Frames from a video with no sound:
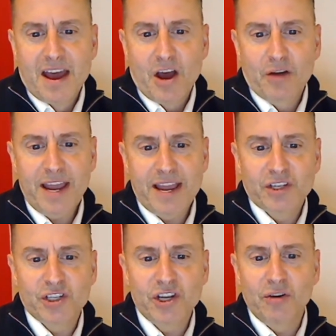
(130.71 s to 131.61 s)
Okay,
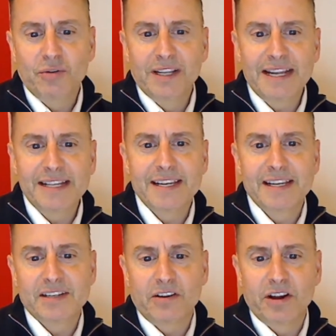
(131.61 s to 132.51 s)
so let's
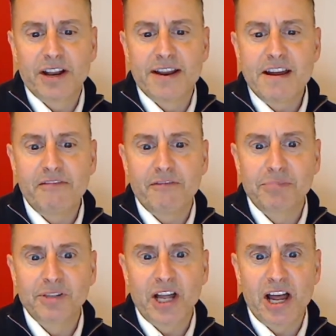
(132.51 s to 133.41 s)
get started. Enough
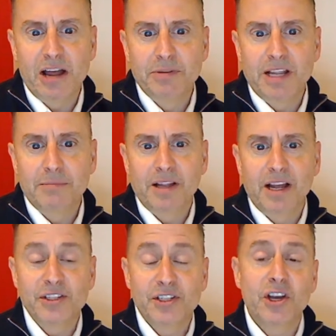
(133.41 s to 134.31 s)
blah, blah,
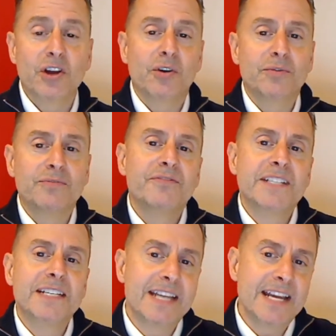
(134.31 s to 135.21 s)
blah. So
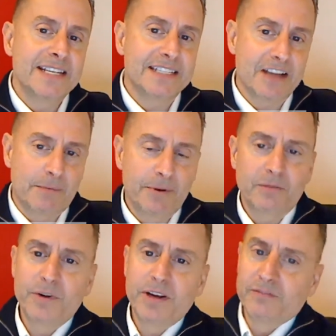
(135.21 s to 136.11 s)
today's topic,
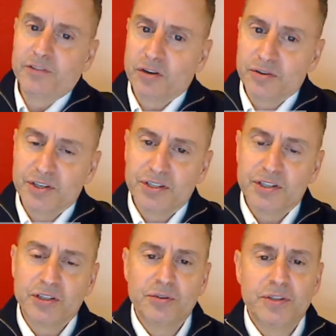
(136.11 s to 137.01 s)
we have chosen
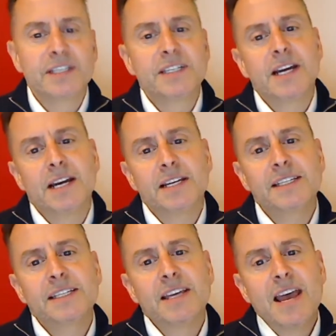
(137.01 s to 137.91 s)
to
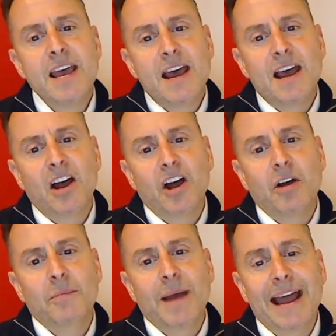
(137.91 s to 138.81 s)
discuss
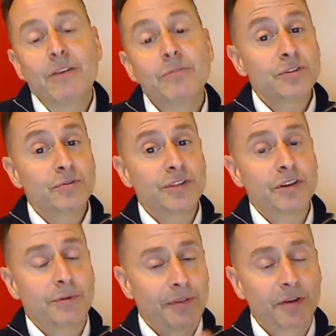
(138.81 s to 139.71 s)
outsourcing,
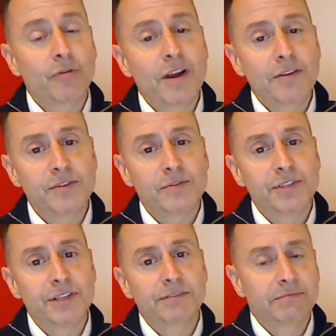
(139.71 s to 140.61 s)
or rather
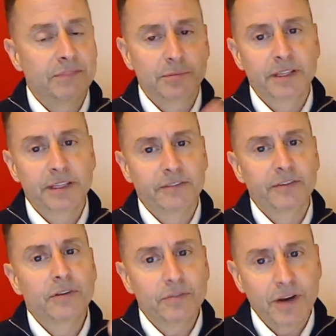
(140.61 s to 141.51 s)
crowdsourcing, completely
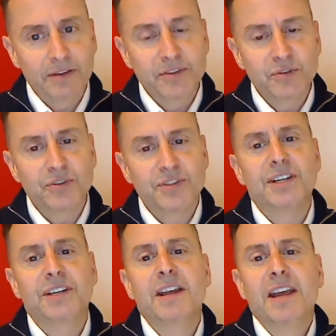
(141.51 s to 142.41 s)
different,
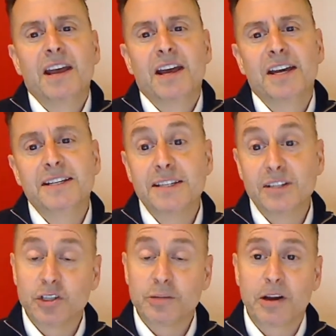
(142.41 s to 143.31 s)
crowdsourcing
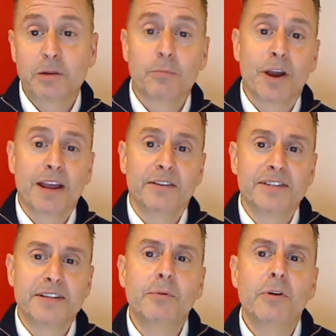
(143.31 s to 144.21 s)
decisions about your brand. And
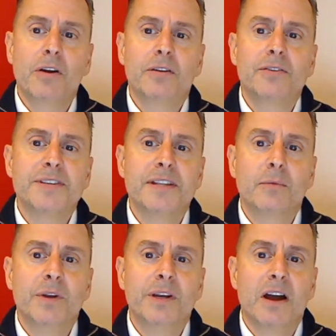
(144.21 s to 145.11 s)
there's a number of articles that
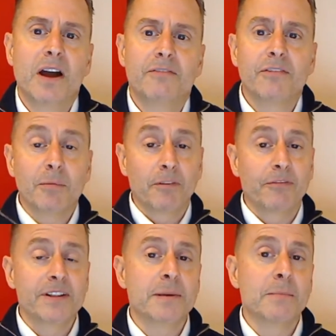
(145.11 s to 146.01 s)
we got from our
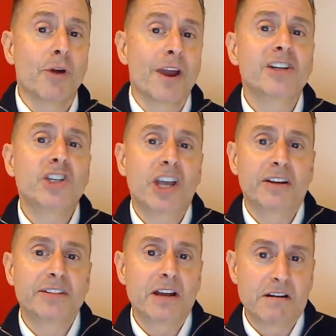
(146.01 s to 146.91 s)
friends at
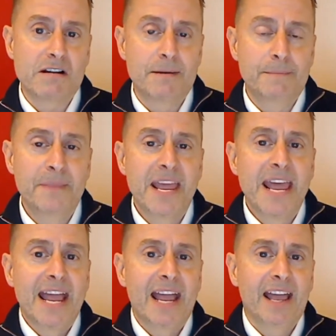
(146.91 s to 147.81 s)
brandchannel.com.
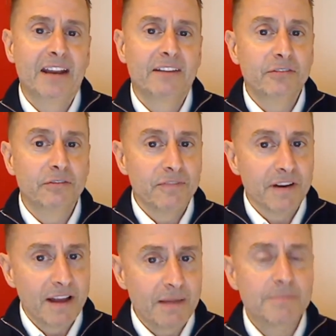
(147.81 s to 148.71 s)
And if you've
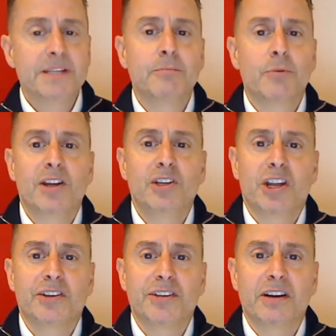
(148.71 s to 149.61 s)
not been to
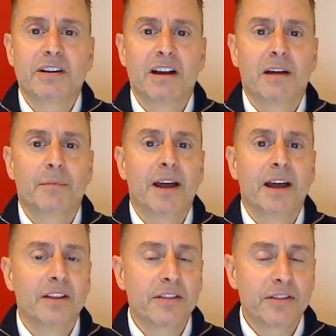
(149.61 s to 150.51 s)
brandchannel.com,
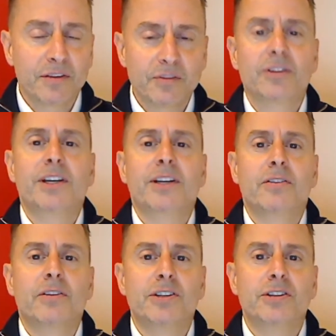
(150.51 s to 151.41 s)
I thoroughly
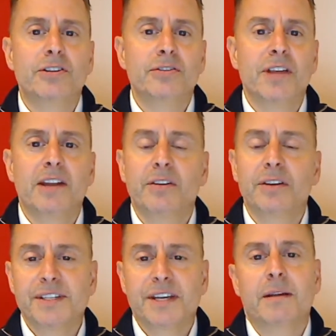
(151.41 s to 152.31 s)
encourage you to do that. You
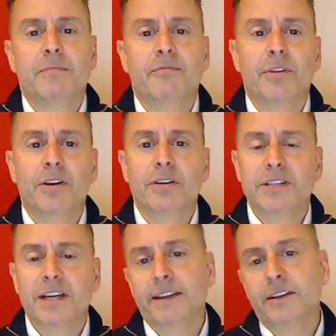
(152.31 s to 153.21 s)
can sign up for their
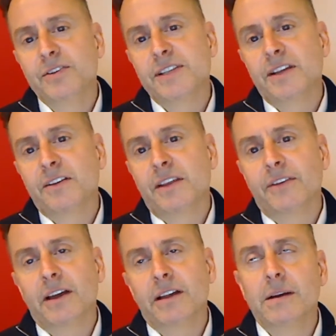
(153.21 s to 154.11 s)
daily newsletter. They've
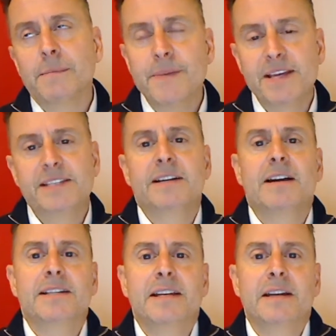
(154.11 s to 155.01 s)
got amazing
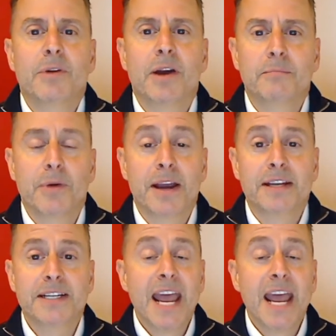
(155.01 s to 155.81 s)
content about brand.